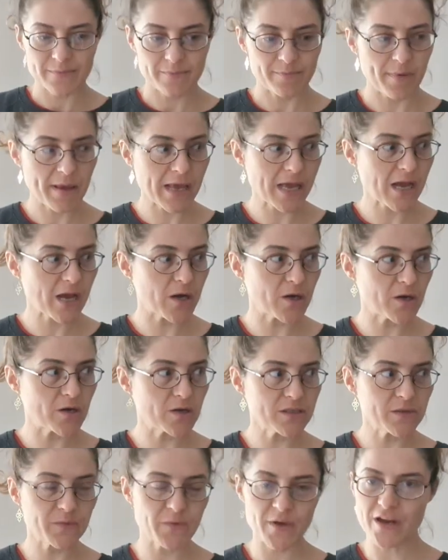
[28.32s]

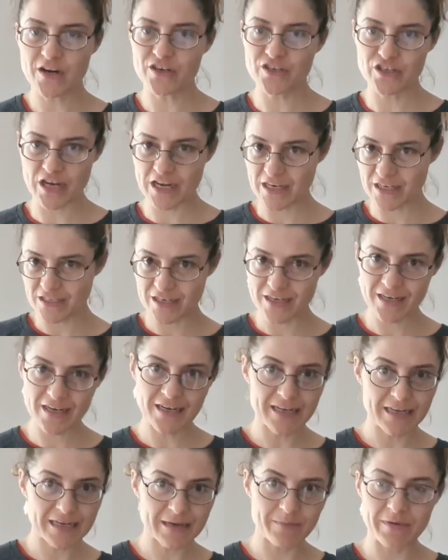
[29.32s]
Because we are changing a
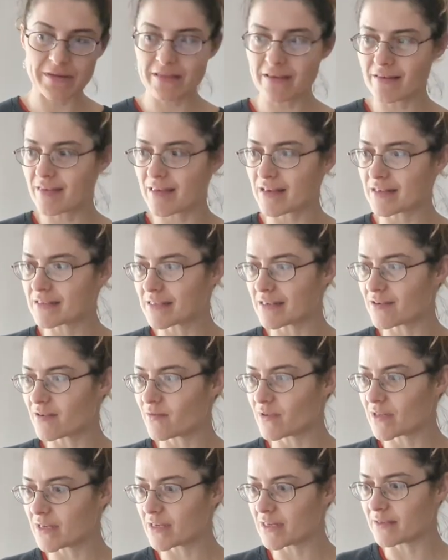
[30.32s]
little bit the things
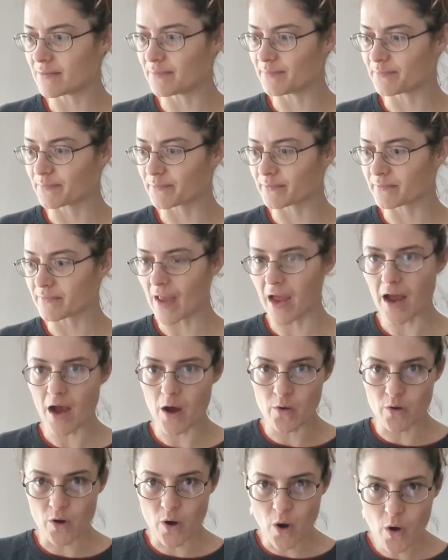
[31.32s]
around
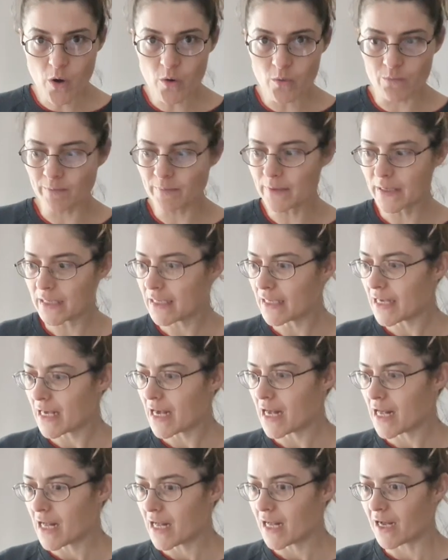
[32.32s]
our home,
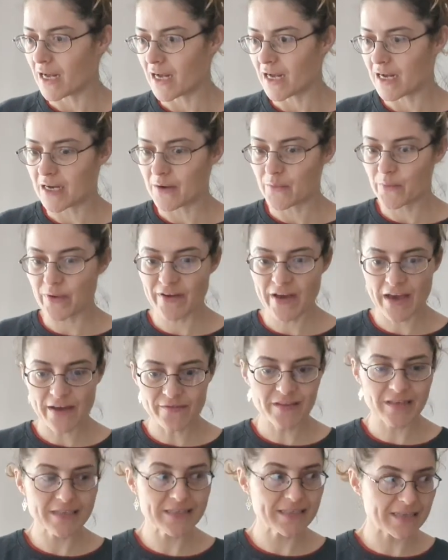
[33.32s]
we
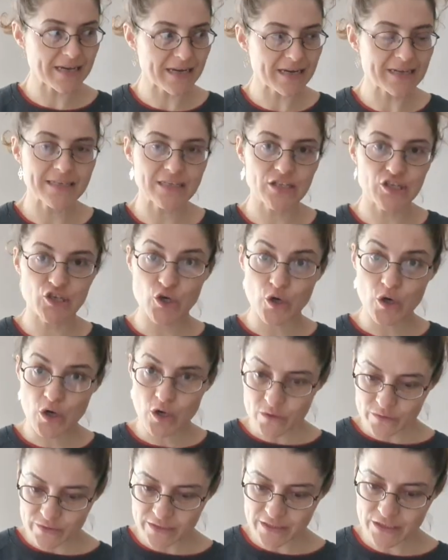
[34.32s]
have decided to
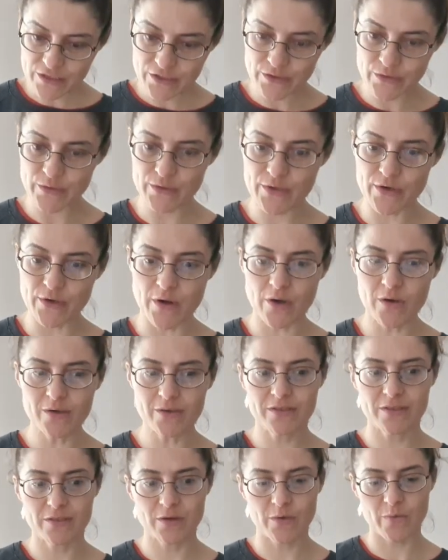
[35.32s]
close the studio,
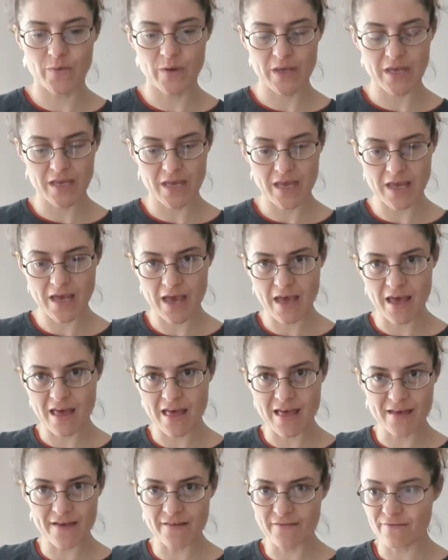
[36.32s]
so we
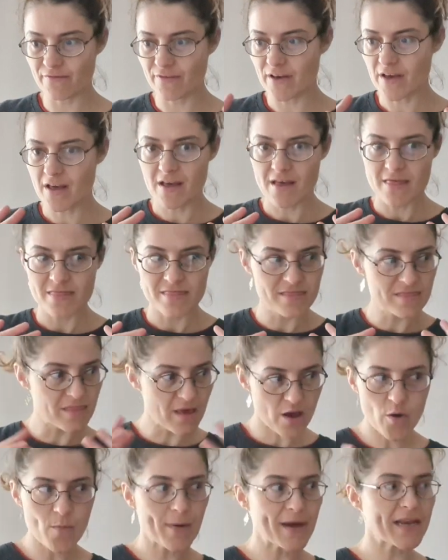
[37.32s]
have
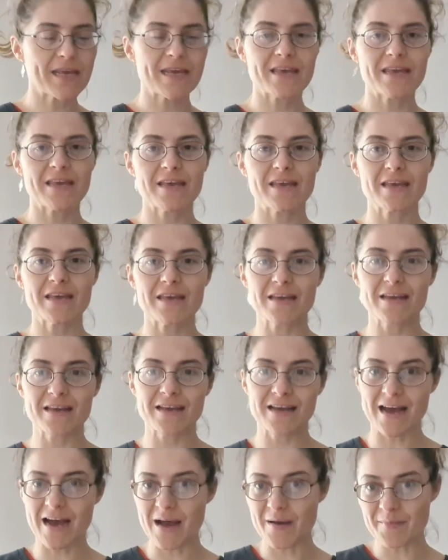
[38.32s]
nobody
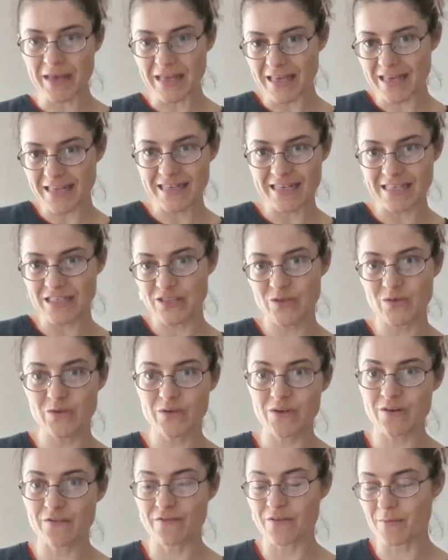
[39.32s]
coming in the
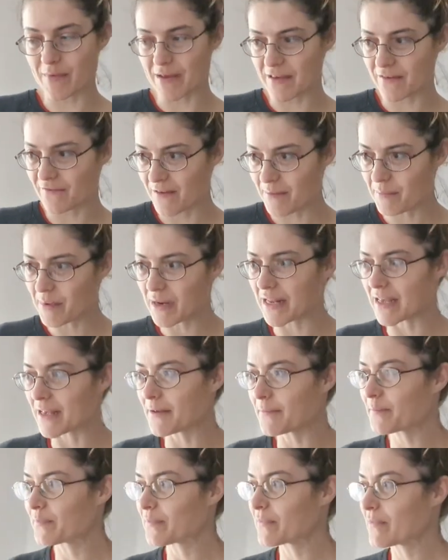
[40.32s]
studio from my
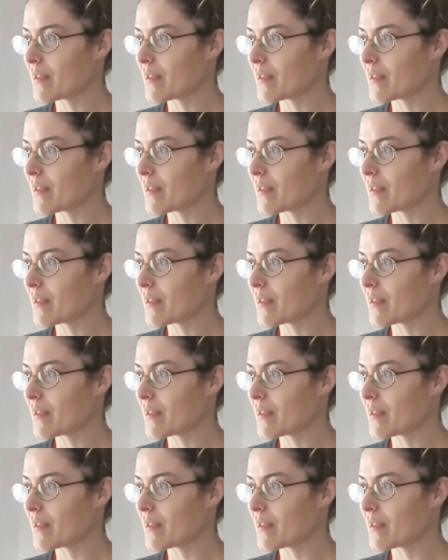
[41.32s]
family,